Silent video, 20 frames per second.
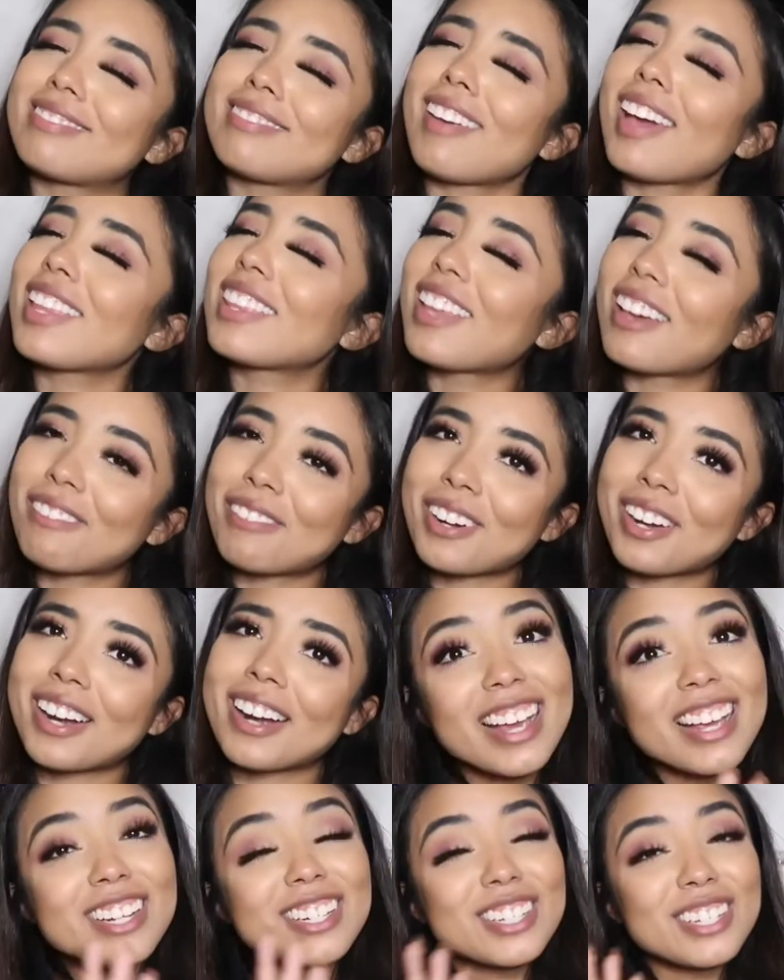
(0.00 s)
I love her.
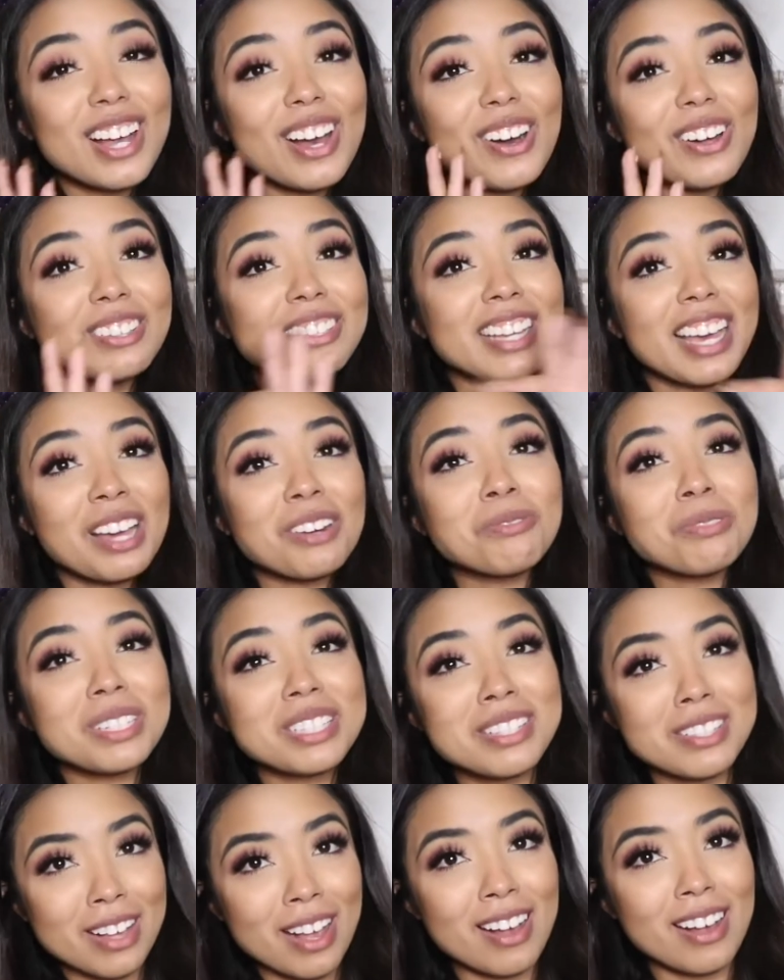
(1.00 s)
She not only had
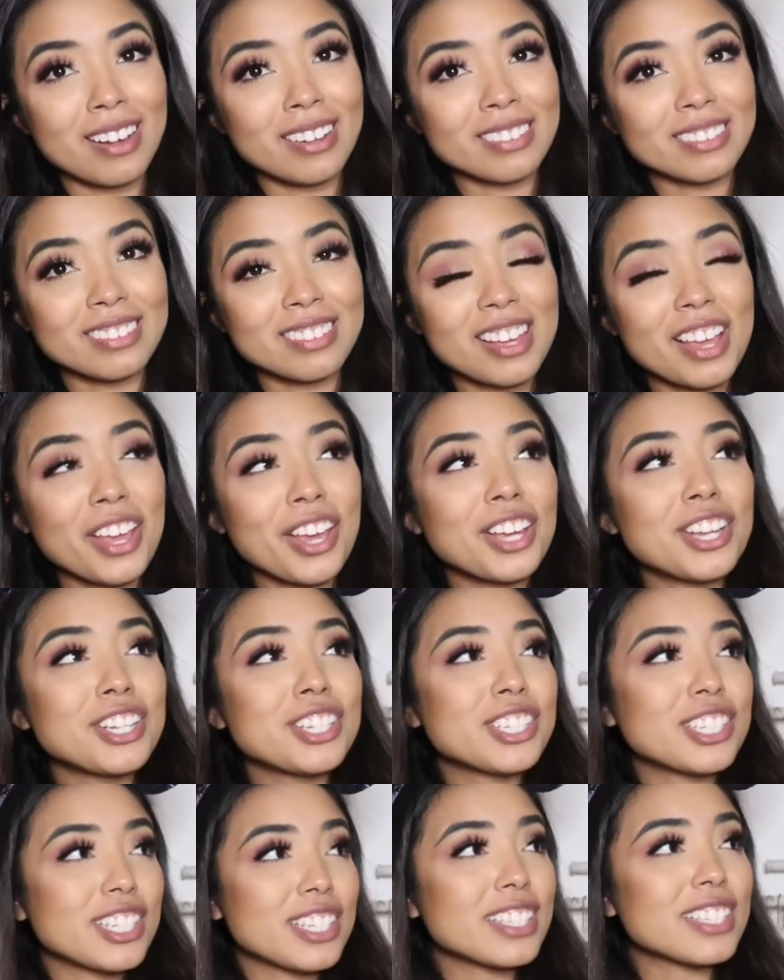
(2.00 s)
one song,
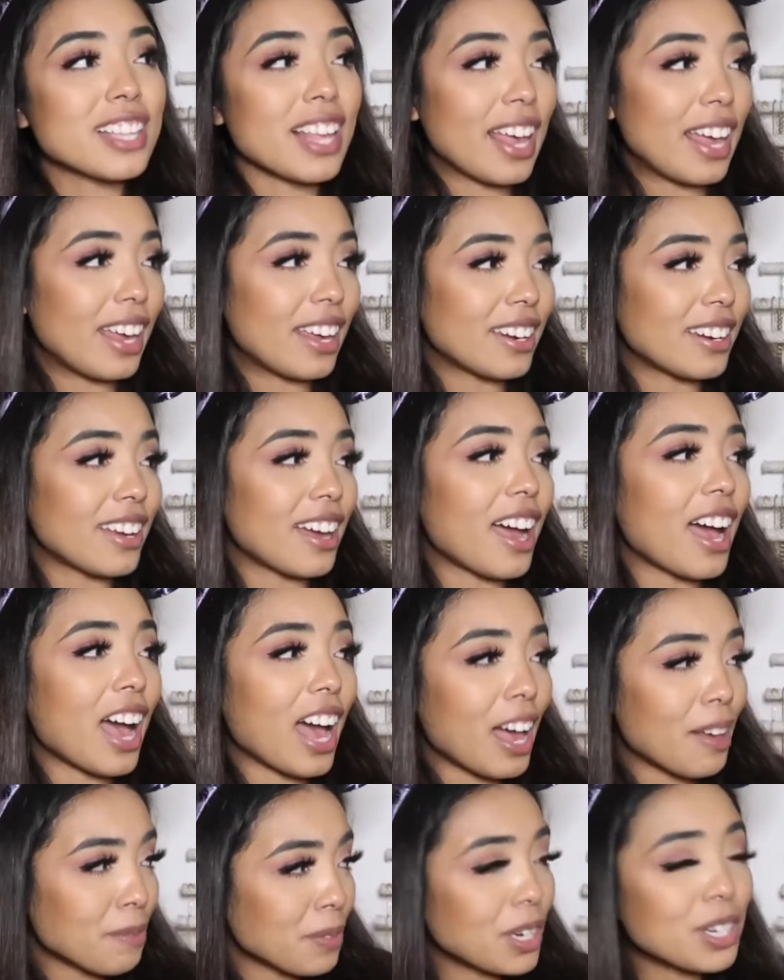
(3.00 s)
she said,
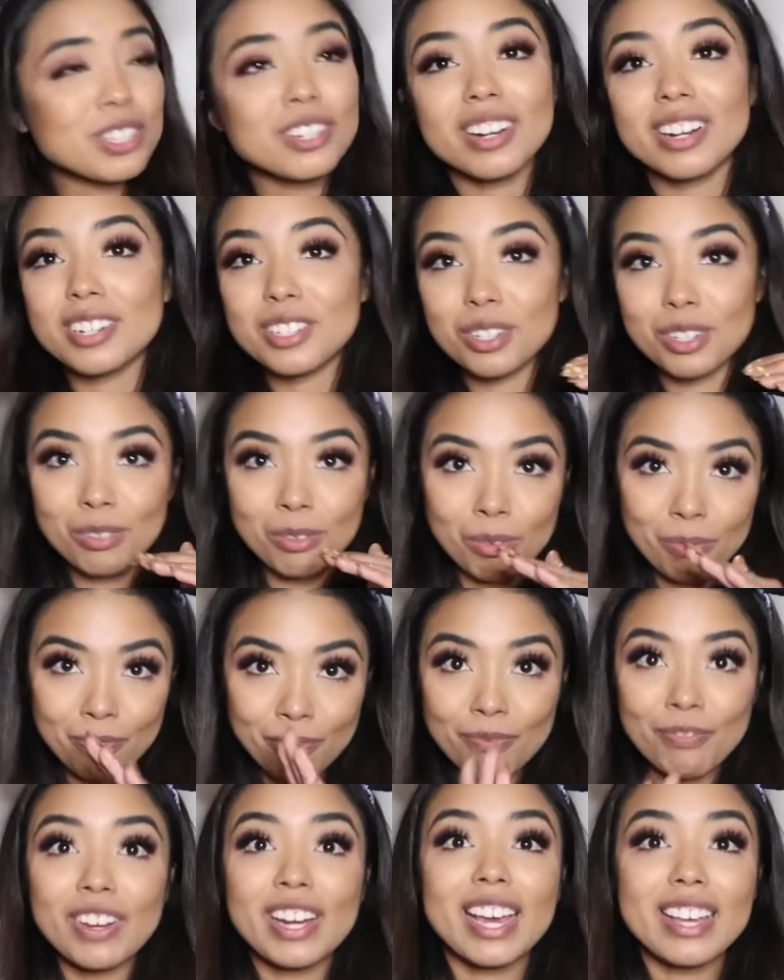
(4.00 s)
I'm gonna turn into
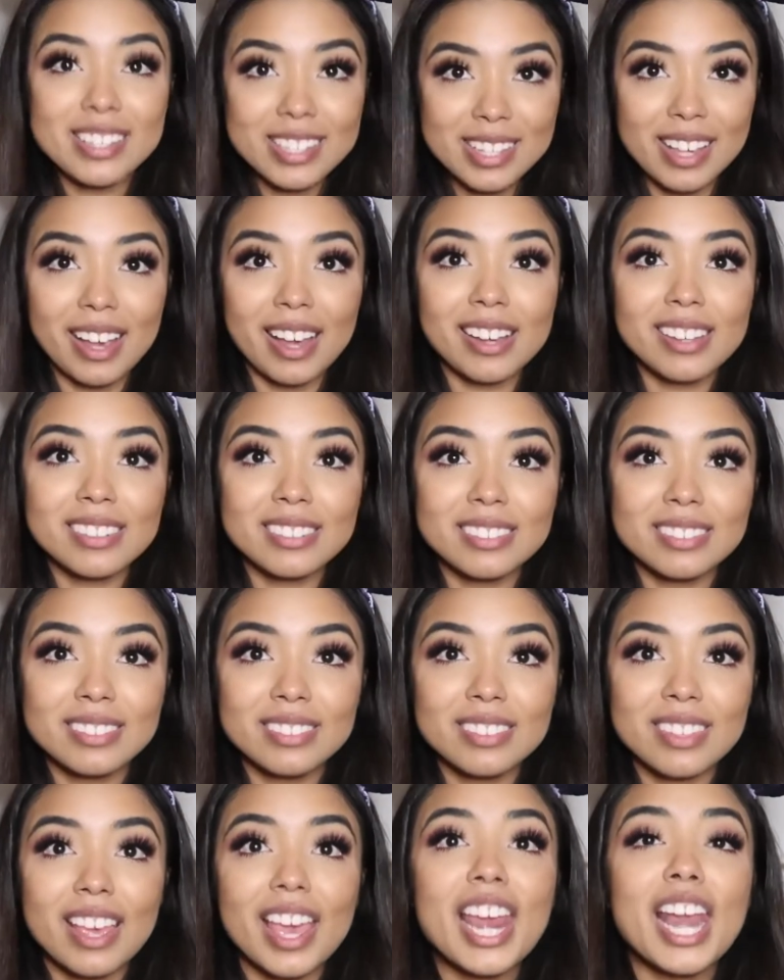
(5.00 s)
Vanessa
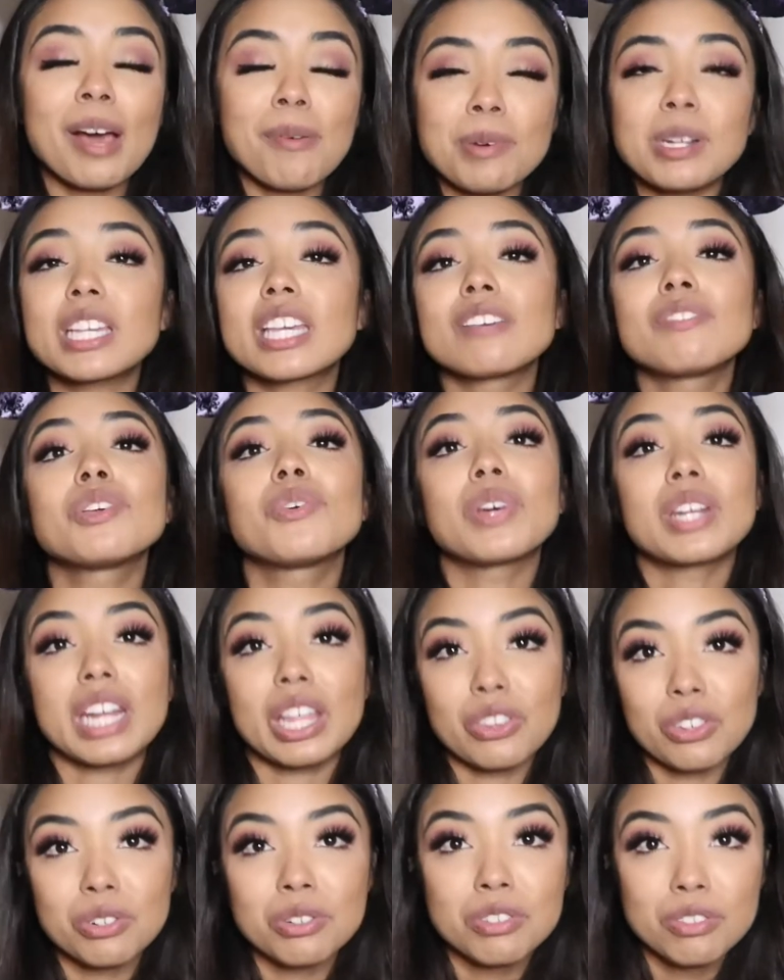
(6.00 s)
and I'm gonna give you
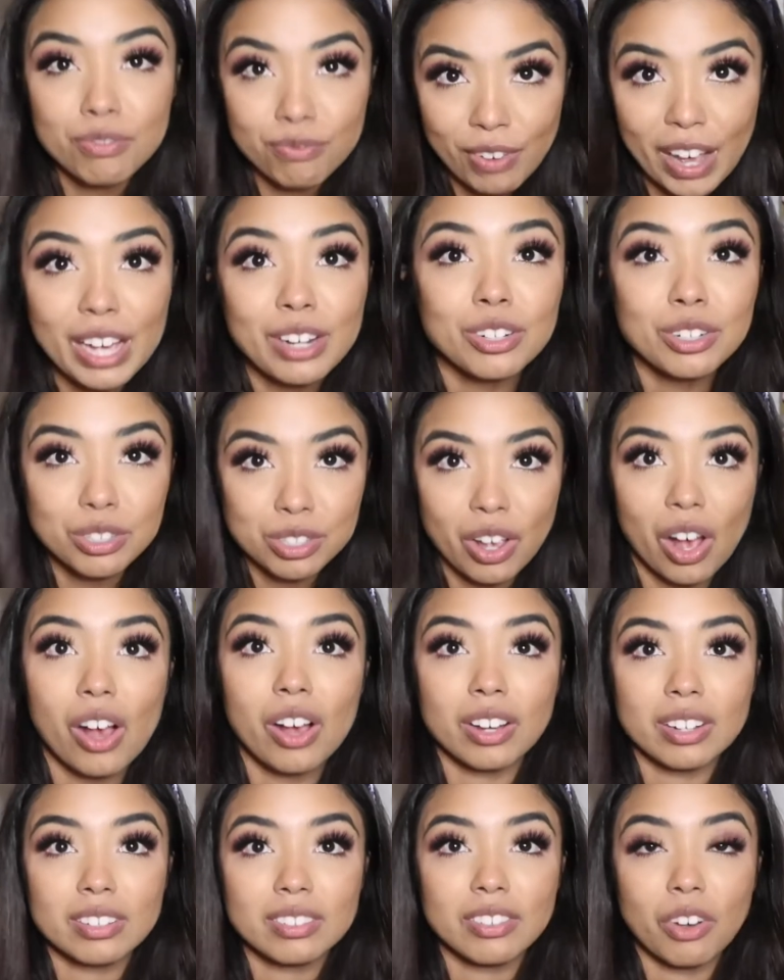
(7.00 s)
another fire
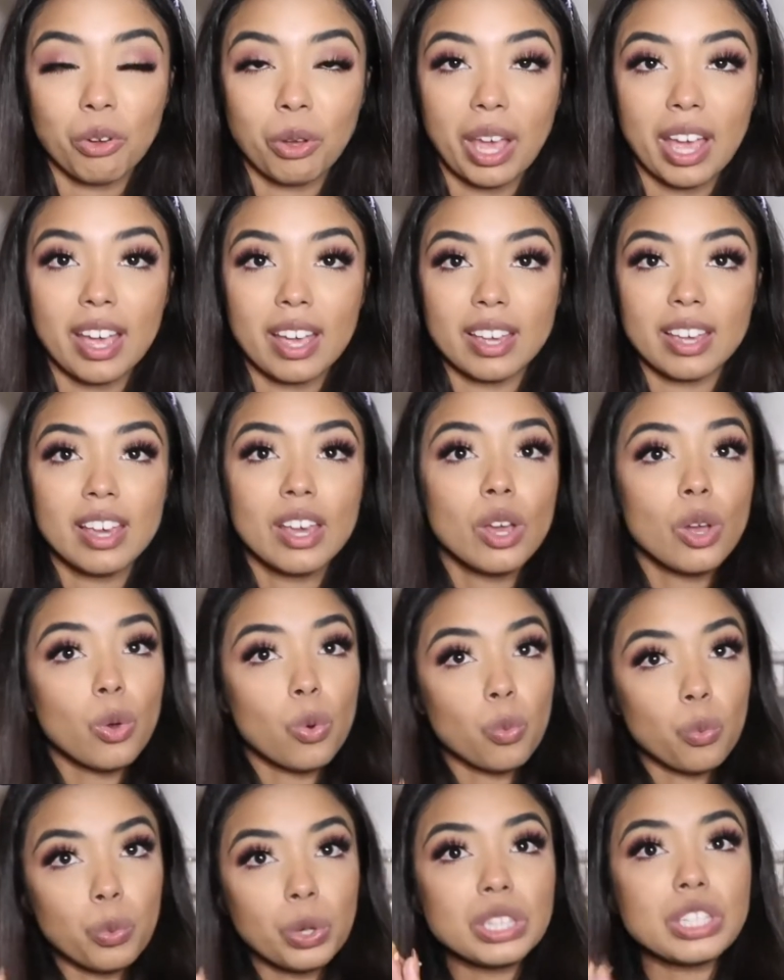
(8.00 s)
song, okay?
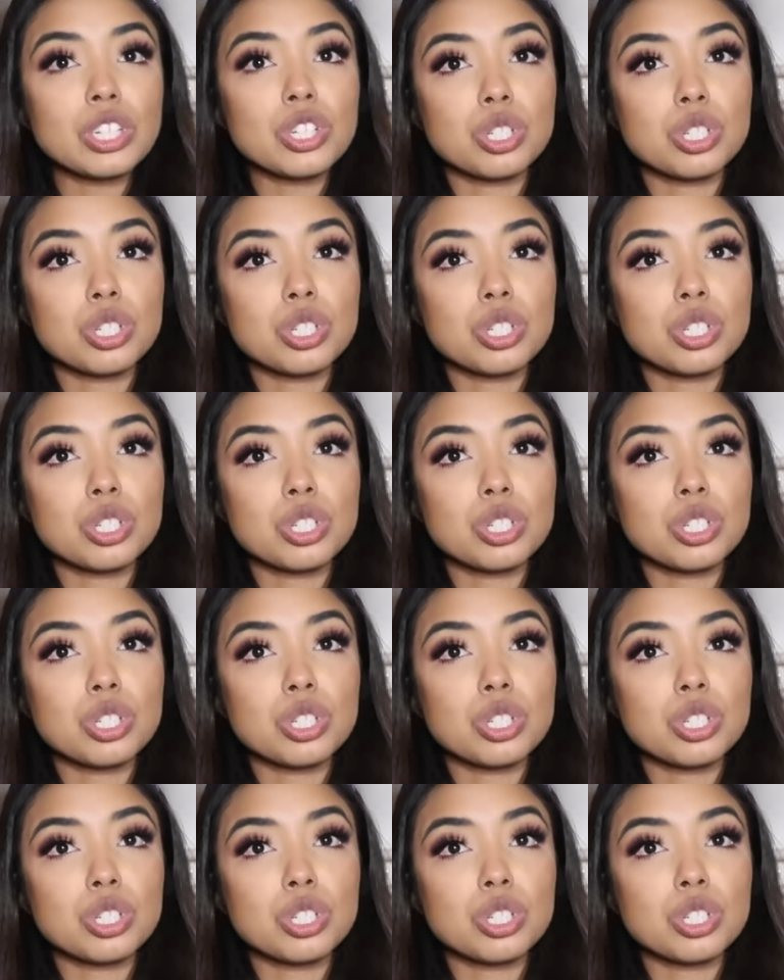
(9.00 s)
Really